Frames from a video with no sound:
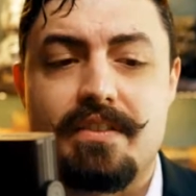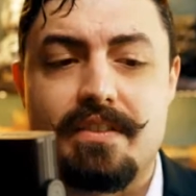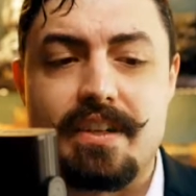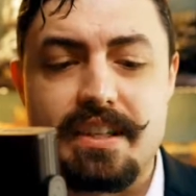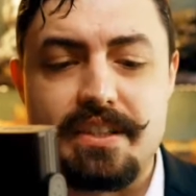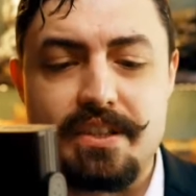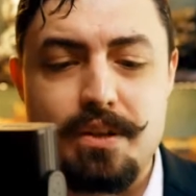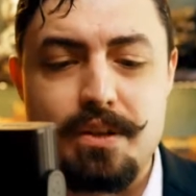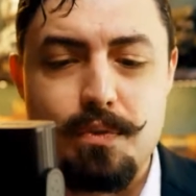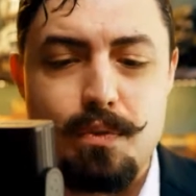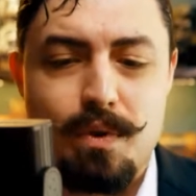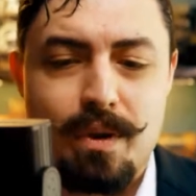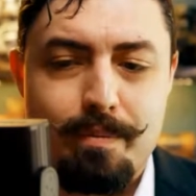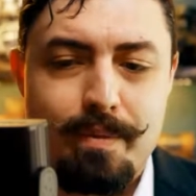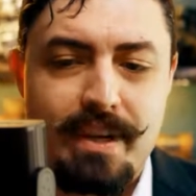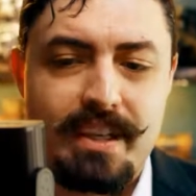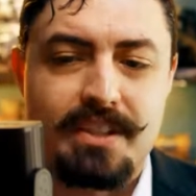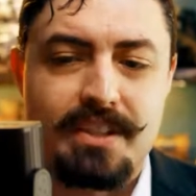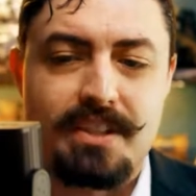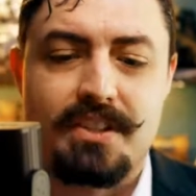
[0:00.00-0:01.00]
So you want to
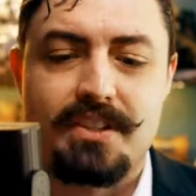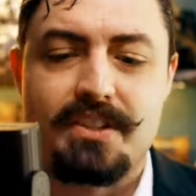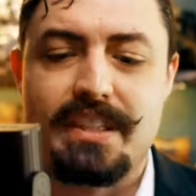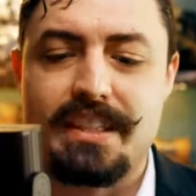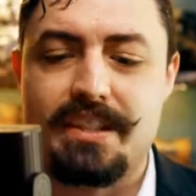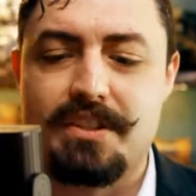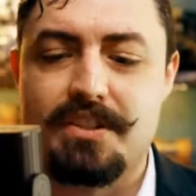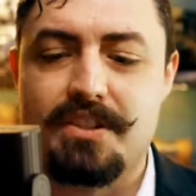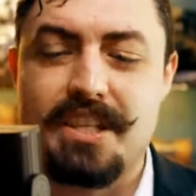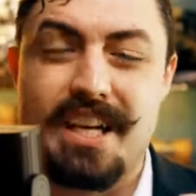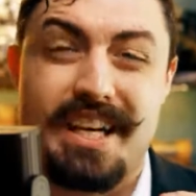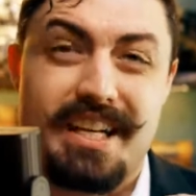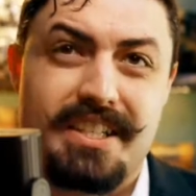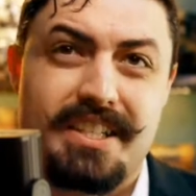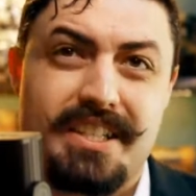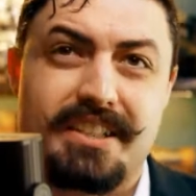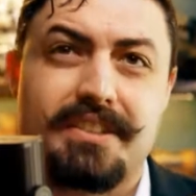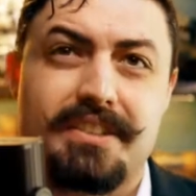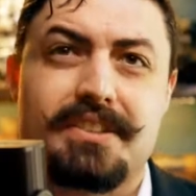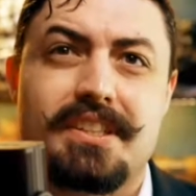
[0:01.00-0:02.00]
make sure that you're
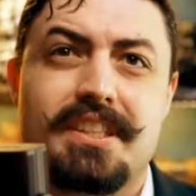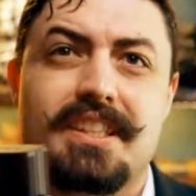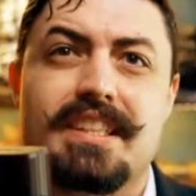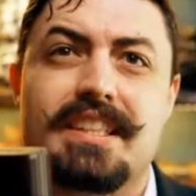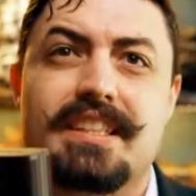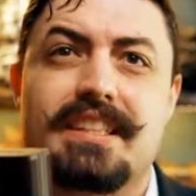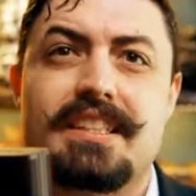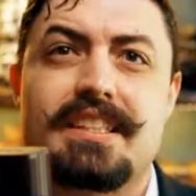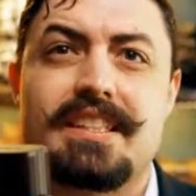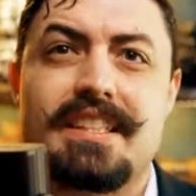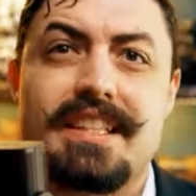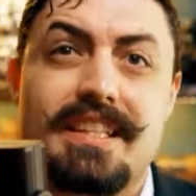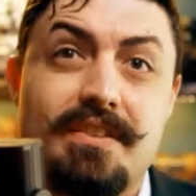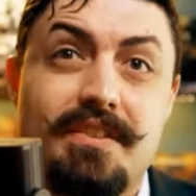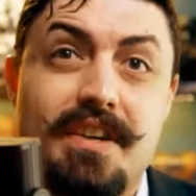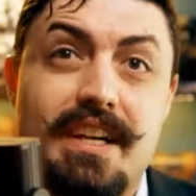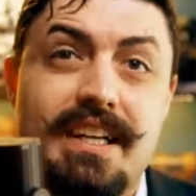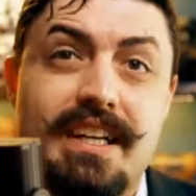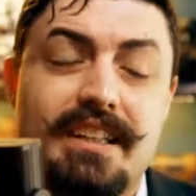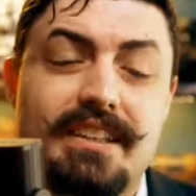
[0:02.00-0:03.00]
changing those things,
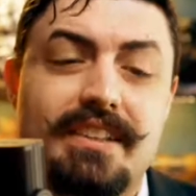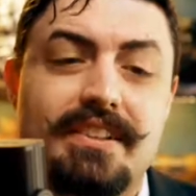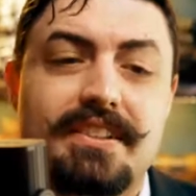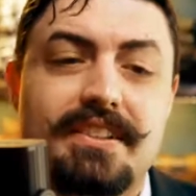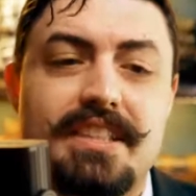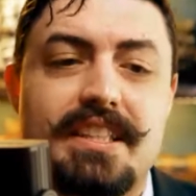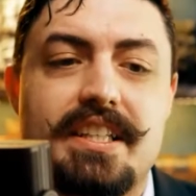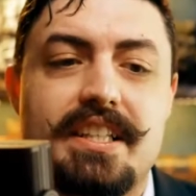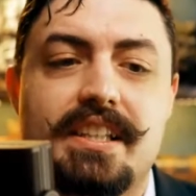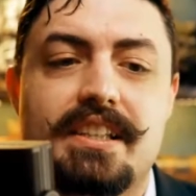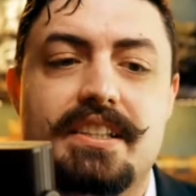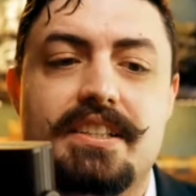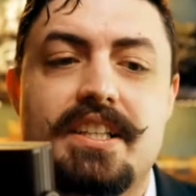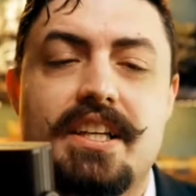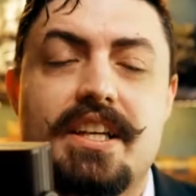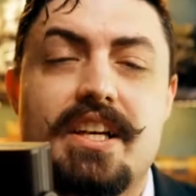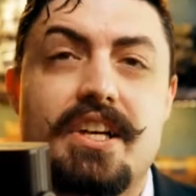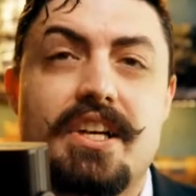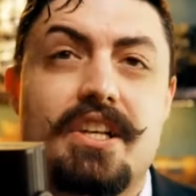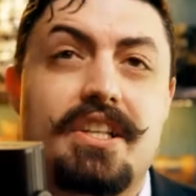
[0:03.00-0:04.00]
iterating those things,
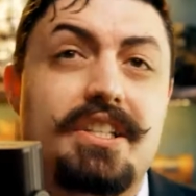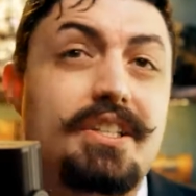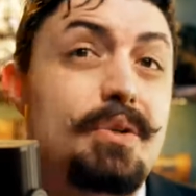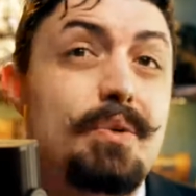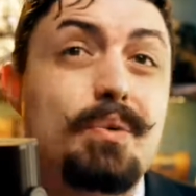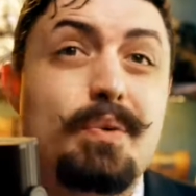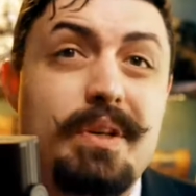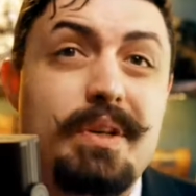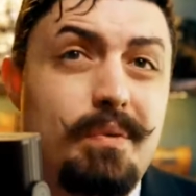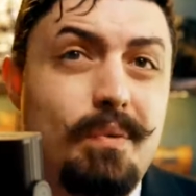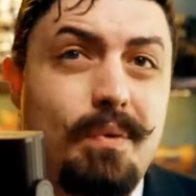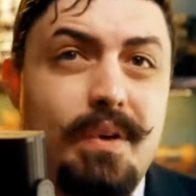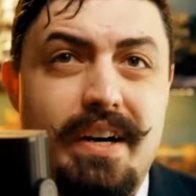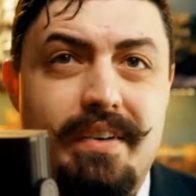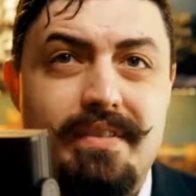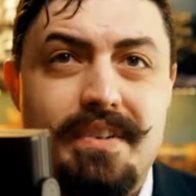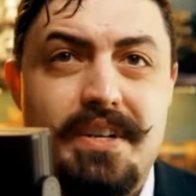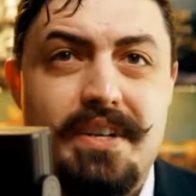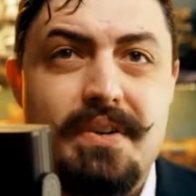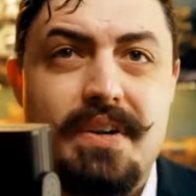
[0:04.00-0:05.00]
doing
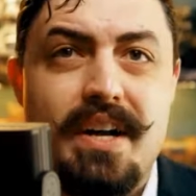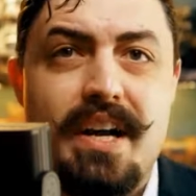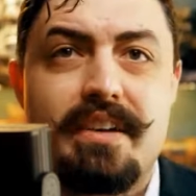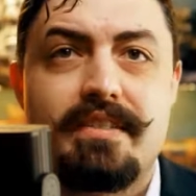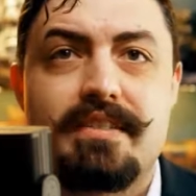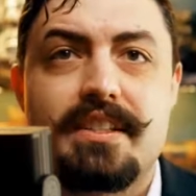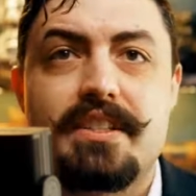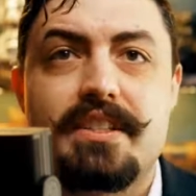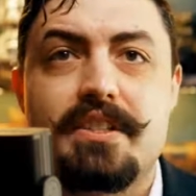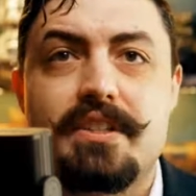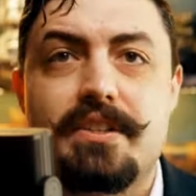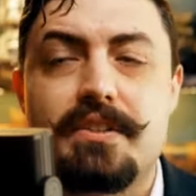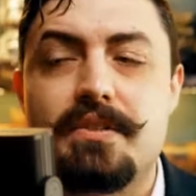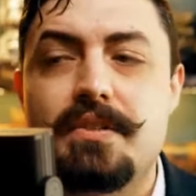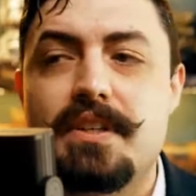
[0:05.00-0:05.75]
whatever you have to do